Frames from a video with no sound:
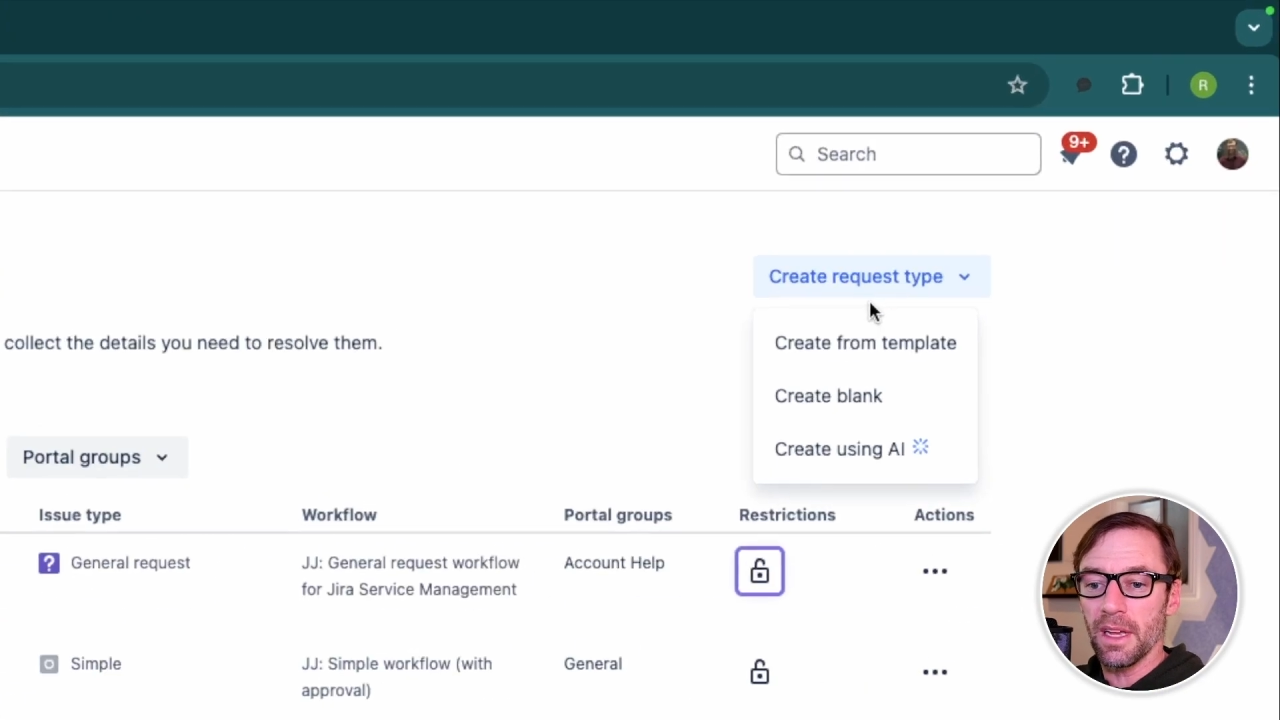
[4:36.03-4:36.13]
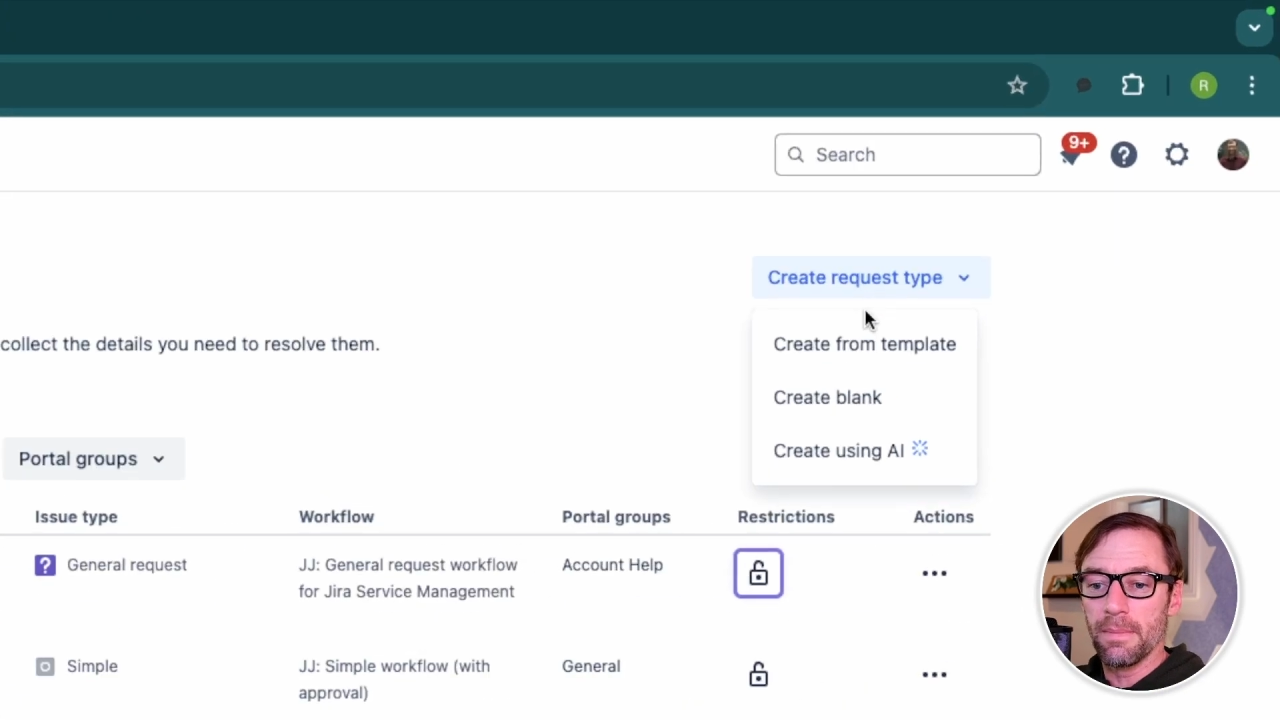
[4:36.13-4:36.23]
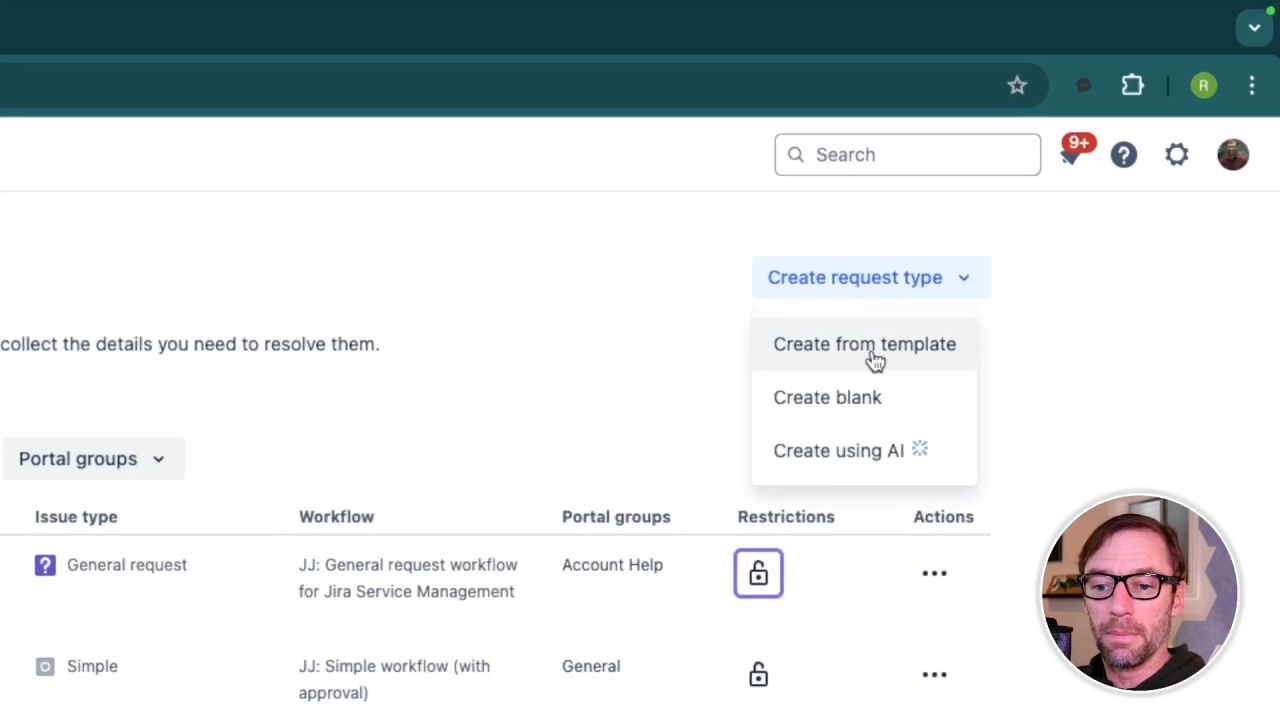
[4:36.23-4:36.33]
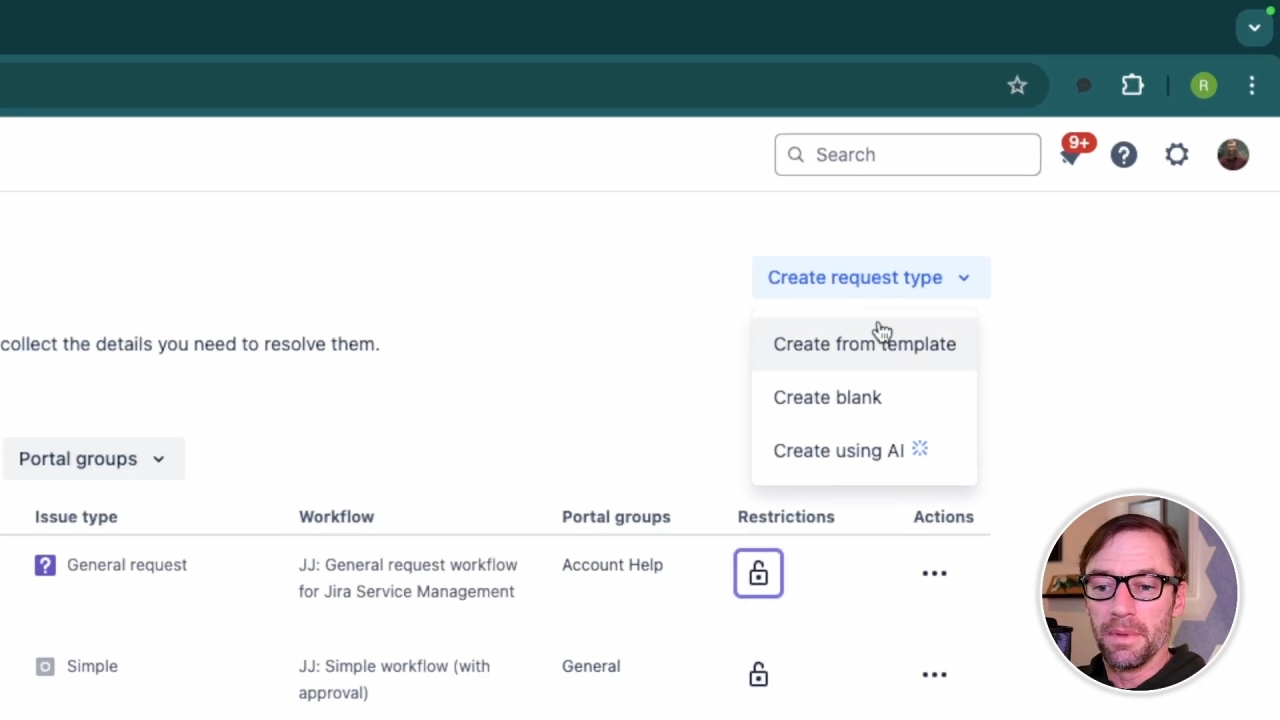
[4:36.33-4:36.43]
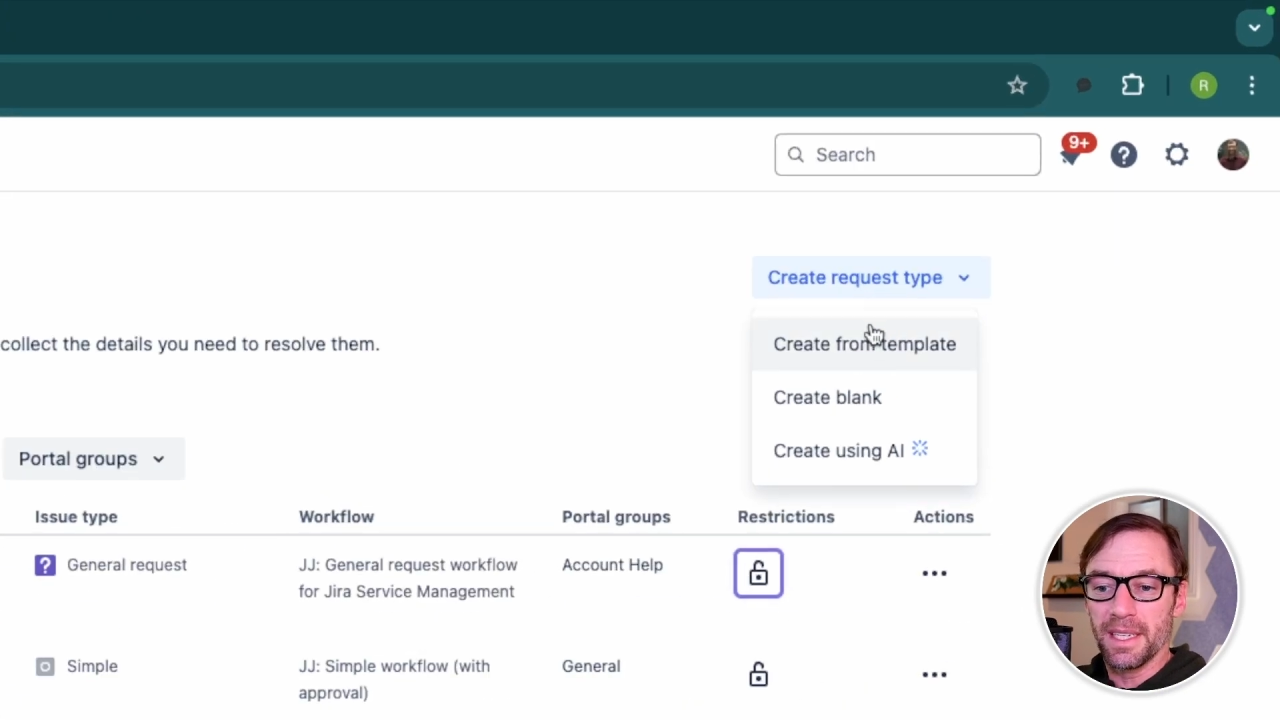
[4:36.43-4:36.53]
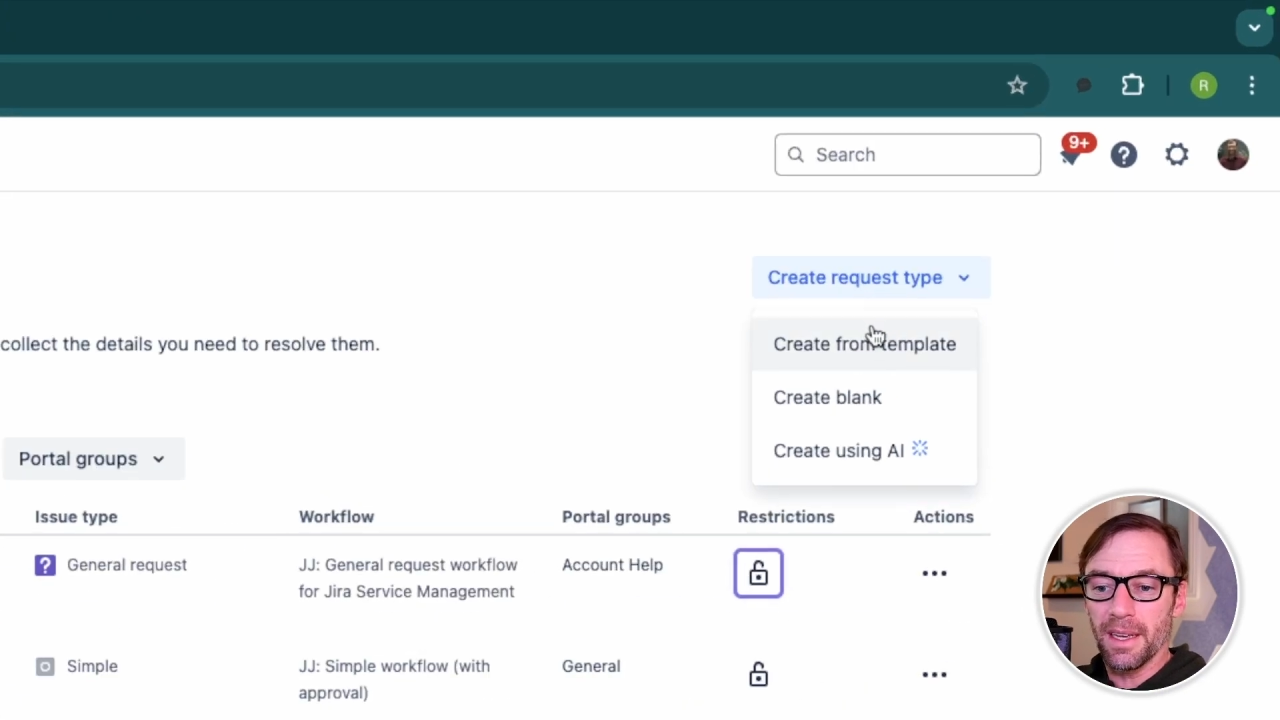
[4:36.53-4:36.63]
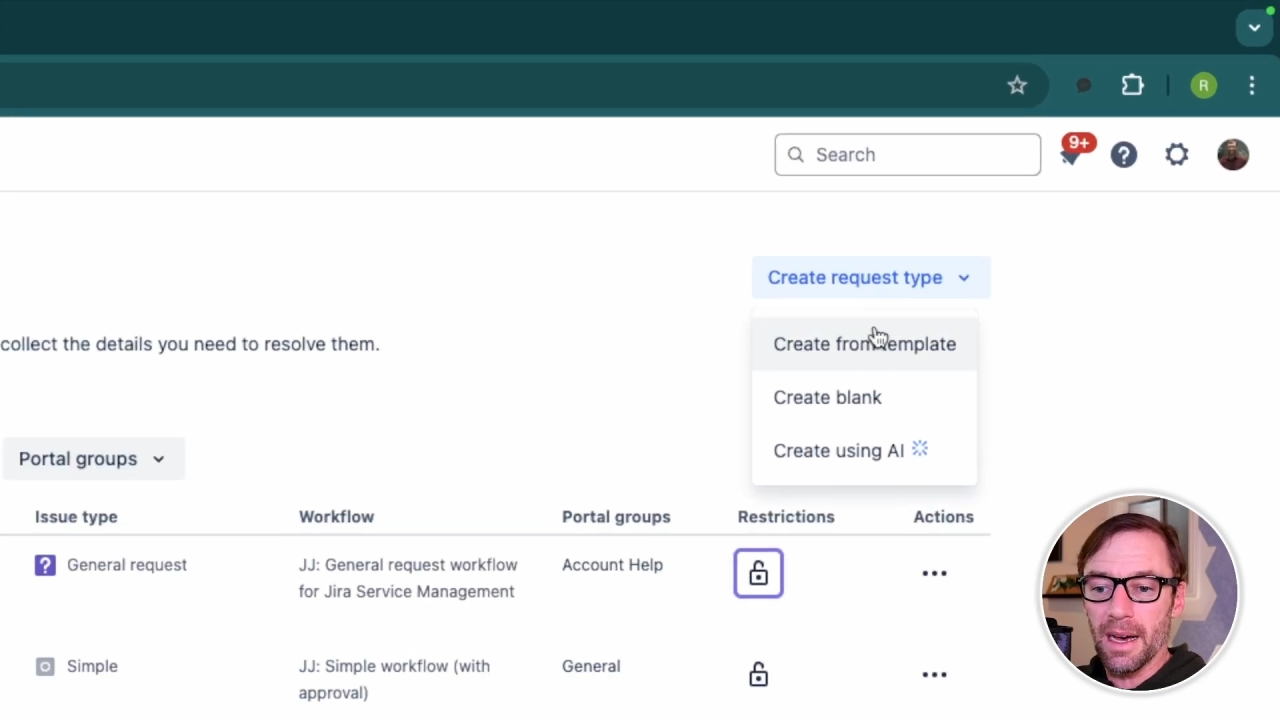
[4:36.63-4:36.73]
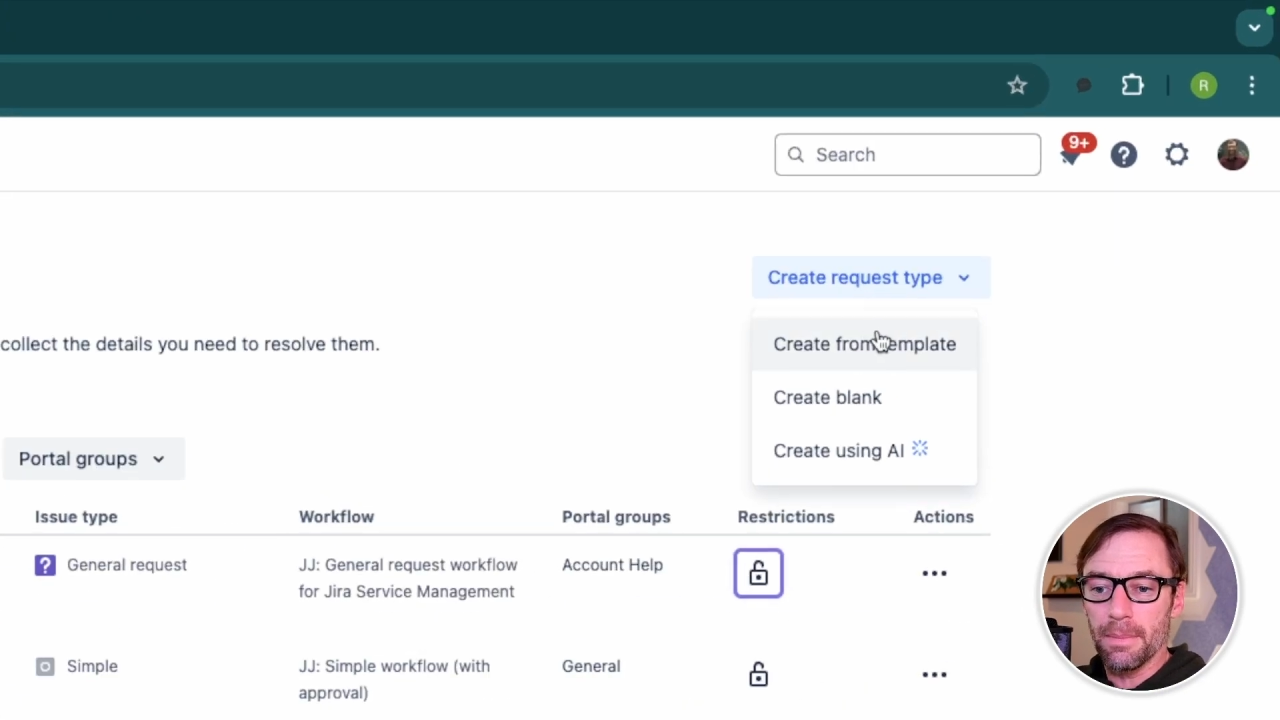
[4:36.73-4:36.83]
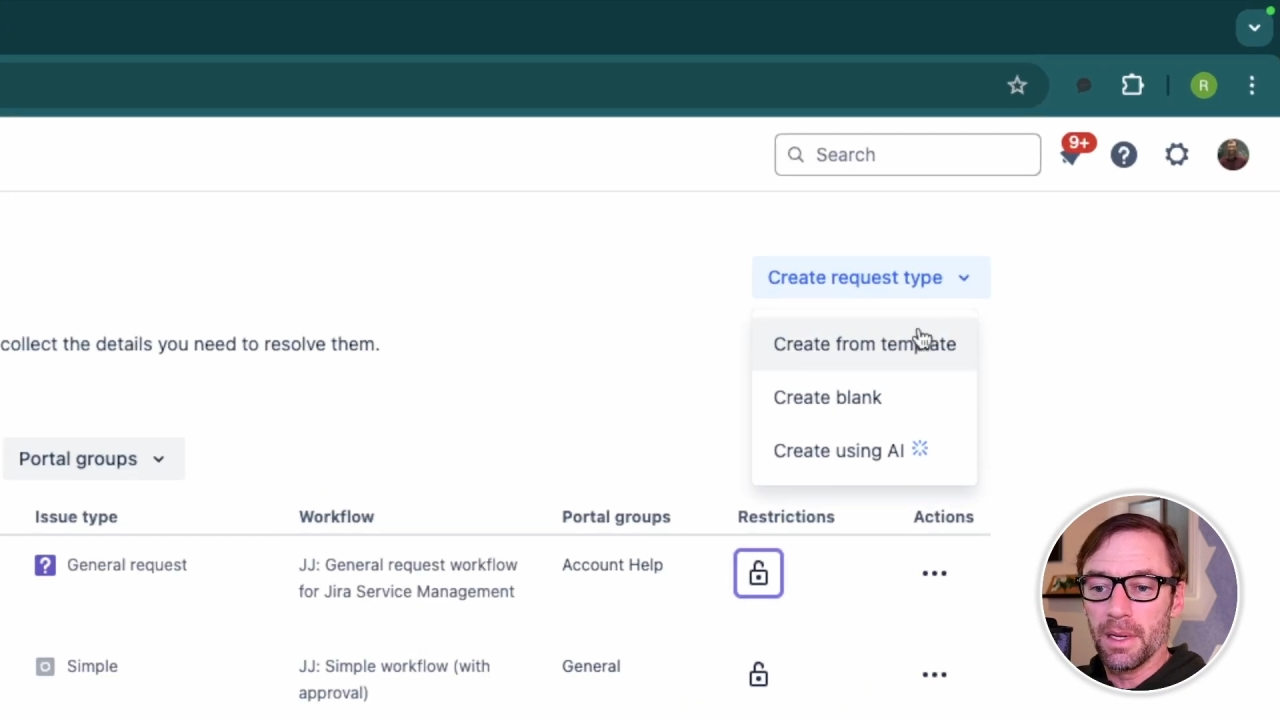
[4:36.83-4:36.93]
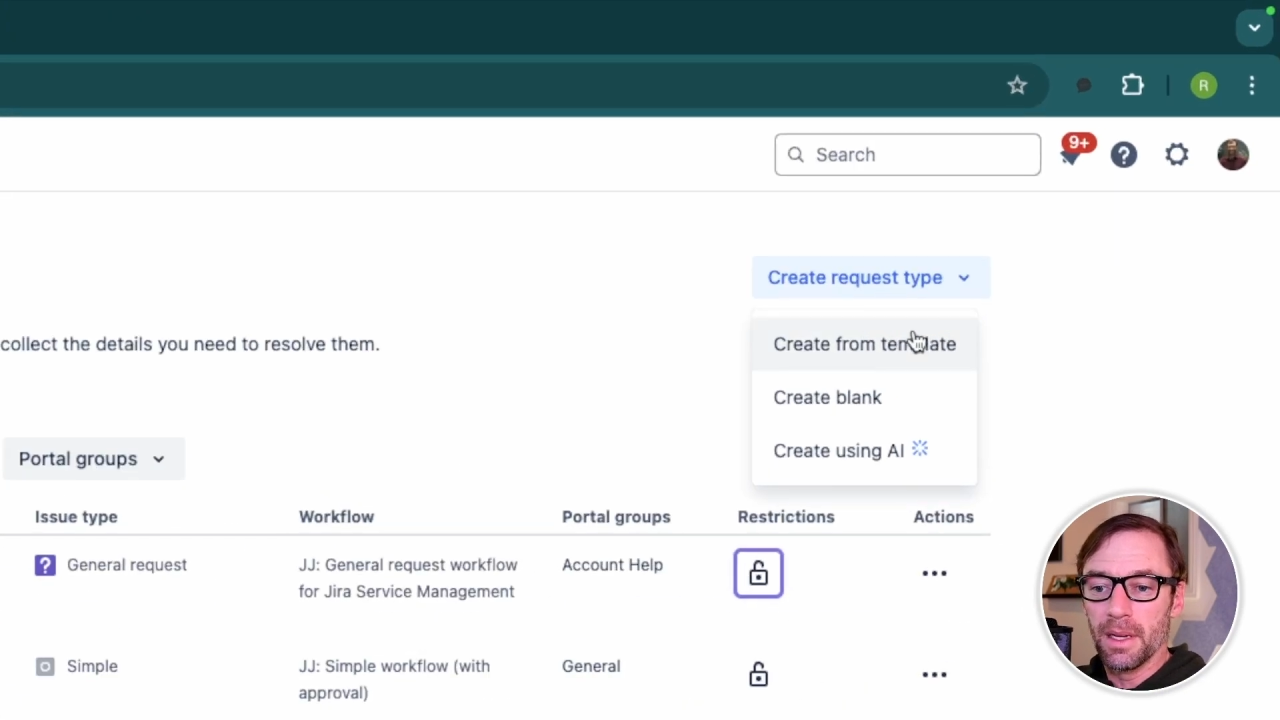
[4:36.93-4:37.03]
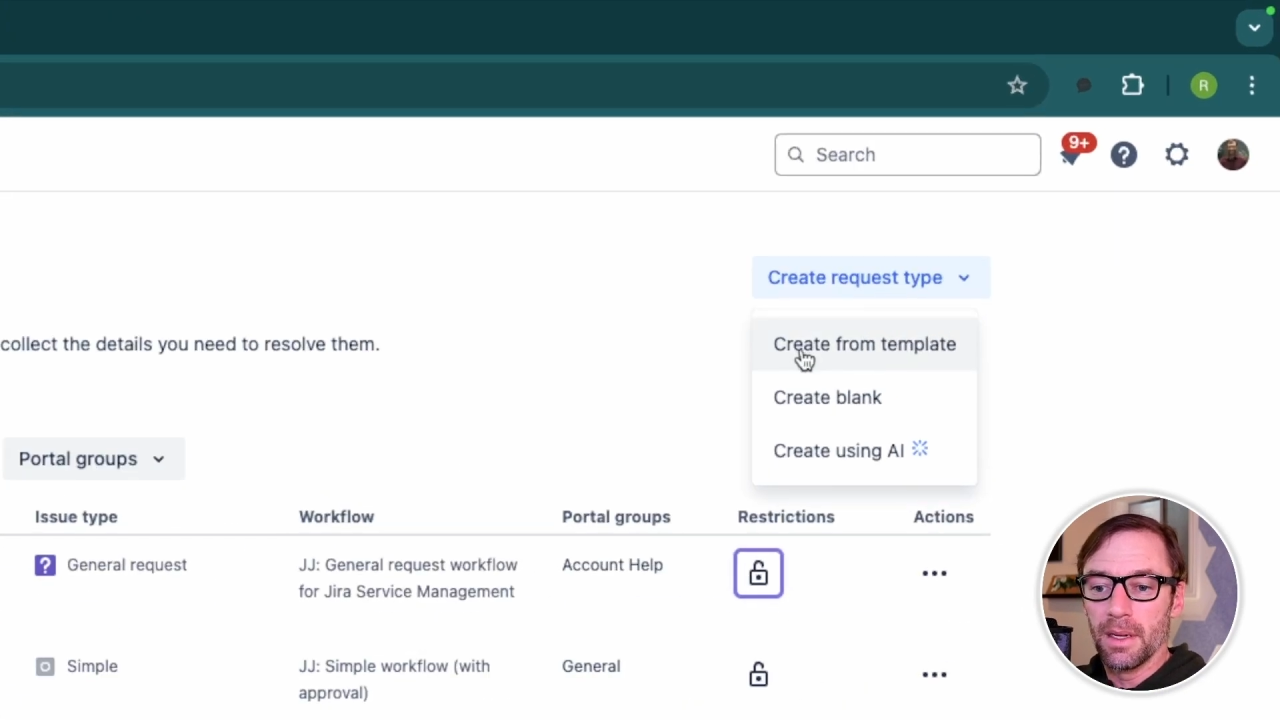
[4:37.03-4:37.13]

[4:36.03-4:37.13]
Type up in the top.